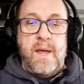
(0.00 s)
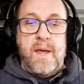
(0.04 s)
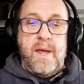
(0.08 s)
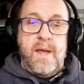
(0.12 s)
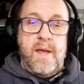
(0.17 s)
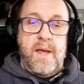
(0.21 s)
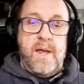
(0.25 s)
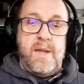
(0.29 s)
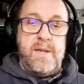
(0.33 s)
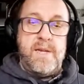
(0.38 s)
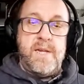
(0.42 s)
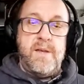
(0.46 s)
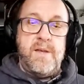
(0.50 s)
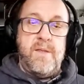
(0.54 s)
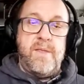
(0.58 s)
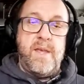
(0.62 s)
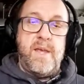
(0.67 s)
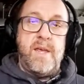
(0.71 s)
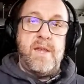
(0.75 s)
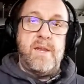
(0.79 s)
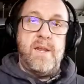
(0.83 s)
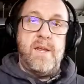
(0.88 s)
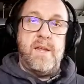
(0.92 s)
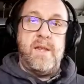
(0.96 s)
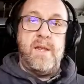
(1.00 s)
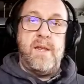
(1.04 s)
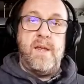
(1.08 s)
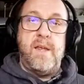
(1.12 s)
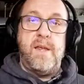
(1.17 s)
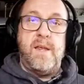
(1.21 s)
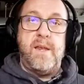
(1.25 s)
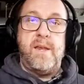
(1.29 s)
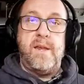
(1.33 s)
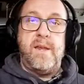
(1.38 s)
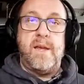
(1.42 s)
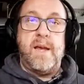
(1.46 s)
until then,
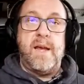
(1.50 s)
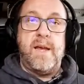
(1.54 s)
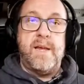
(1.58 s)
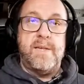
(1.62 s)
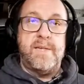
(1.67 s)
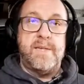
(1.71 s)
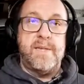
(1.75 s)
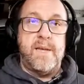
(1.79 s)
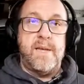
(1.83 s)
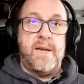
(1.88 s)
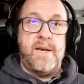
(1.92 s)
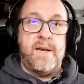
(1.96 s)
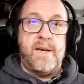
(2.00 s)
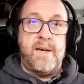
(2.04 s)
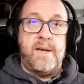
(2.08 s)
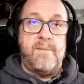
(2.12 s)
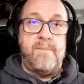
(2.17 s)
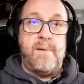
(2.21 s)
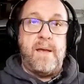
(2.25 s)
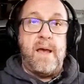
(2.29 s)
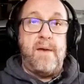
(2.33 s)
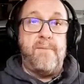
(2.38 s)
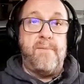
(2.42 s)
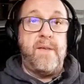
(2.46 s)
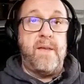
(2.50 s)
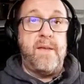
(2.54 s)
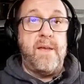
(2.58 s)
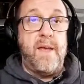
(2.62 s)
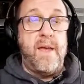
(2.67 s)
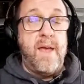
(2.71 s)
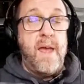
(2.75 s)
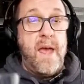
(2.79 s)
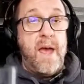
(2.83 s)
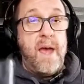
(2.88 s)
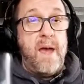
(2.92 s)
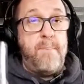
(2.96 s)
you guys have a
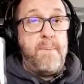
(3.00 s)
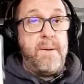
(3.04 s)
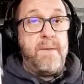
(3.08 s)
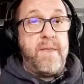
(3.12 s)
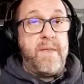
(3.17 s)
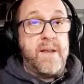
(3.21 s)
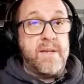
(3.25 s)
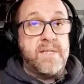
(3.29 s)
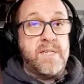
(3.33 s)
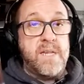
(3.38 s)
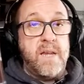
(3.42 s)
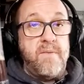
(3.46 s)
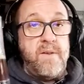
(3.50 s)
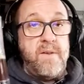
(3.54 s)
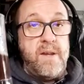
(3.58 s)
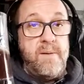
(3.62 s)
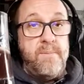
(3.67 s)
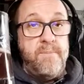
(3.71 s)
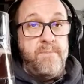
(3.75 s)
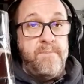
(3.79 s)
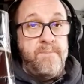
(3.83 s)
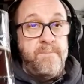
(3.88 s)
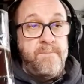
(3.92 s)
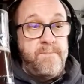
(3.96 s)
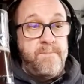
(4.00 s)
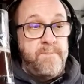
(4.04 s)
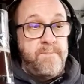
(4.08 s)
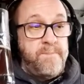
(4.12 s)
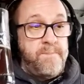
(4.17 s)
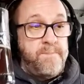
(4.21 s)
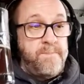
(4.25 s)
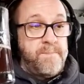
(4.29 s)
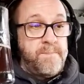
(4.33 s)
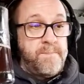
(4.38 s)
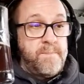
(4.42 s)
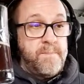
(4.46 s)
happy Thanksgiving.
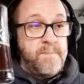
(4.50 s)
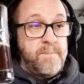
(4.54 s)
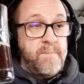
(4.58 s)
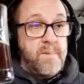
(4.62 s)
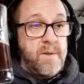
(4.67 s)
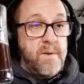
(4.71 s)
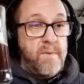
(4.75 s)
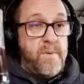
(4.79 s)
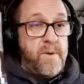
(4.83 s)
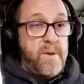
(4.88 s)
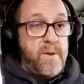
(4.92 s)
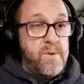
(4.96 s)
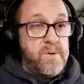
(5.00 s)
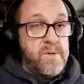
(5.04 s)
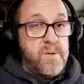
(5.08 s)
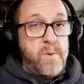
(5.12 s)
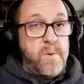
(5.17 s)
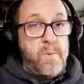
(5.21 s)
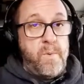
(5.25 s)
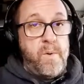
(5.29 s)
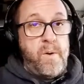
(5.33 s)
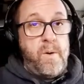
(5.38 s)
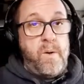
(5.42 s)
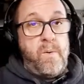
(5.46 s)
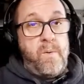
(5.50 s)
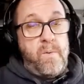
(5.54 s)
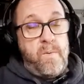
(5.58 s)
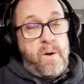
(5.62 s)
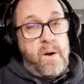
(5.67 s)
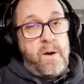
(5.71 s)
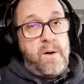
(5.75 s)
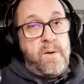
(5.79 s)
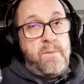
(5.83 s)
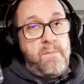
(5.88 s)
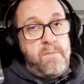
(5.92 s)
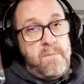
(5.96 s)
For those who
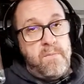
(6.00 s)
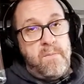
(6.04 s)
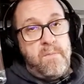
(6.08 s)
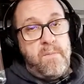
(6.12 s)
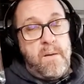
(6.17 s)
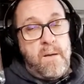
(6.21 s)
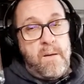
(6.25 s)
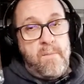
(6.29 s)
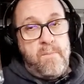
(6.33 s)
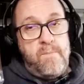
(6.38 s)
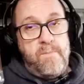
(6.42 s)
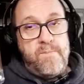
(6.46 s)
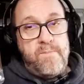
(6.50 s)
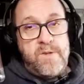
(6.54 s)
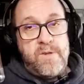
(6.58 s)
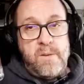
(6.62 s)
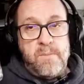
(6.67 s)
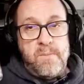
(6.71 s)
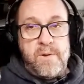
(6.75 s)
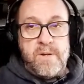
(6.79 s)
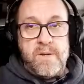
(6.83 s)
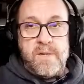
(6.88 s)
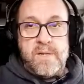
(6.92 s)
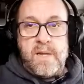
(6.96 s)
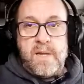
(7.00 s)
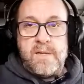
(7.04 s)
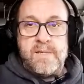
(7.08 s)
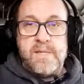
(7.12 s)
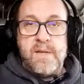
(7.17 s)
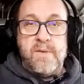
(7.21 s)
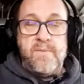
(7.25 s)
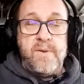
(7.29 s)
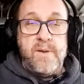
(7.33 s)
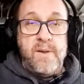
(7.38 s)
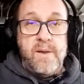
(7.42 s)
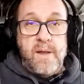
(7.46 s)
are celebrating
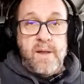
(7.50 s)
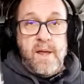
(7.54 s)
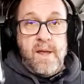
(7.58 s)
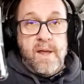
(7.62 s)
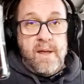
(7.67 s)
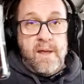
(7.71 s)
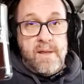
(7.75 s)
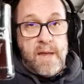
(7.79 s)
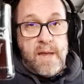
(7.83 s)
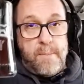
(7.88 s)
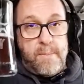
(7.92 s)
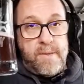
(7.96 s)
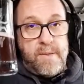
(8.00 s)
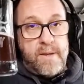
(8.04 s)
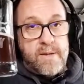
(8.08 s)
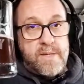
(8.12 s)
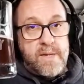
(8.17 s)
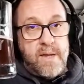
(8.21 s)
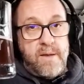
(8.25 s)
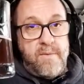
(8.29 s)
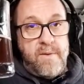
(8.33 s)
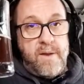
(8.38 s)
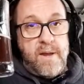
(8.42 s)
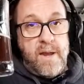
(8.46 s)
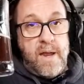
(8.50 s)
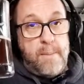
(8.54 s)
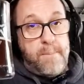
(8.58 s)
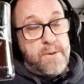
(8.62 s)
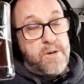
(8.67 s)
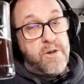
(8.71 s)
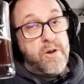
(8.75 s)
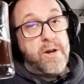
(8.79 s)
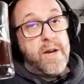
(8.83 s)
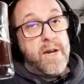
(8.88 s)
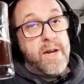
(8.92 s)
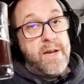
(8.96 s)
Thanksgiving, happy Thanksgiving, happy
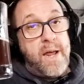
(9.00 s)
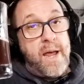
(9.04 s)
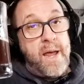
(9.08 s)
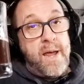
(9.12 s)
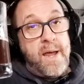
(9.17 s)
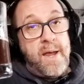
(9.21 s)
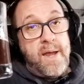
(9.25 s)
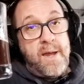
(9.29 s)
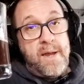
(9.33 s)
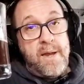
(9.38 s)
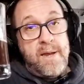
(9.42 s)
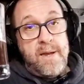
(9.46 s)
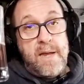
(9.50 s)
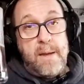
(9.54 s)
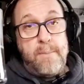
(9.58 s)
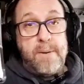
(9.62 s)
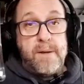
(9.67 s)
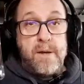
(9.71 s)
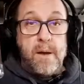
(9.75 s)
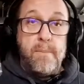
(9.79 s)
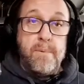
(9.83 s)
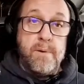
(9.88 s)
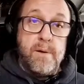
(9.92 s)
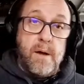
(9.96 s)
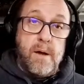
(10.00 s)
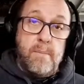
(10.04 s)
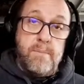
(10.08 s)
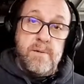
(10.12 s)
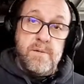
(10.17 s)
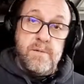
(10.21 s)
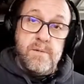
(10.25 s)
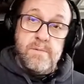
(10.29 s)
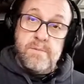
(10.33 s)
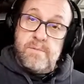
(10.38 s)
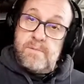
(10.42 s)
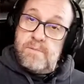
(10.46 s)
Turkey Day, happy Gobble
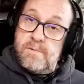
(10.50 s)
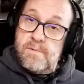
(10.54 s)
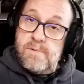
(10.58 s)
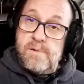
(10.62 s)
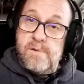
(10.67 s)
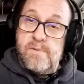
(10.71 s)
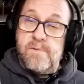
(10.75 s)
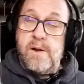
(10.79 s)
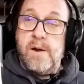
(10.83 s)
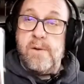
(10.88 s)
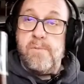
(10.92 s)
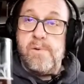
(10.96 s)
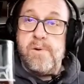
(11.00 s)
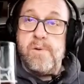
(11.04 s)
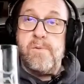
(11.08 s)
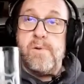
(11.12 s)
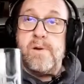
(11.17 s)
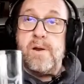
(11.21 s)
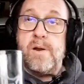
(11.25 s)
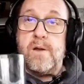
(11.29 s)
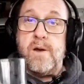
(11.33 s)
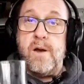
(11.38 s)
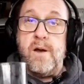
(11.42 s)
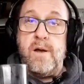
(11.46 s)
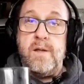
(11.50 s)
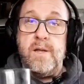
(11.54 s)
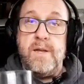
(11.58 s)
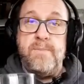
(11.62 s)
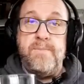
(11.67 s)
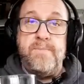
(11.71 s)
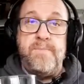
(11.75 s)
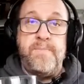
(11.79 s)
Gobble, or however we want to call it,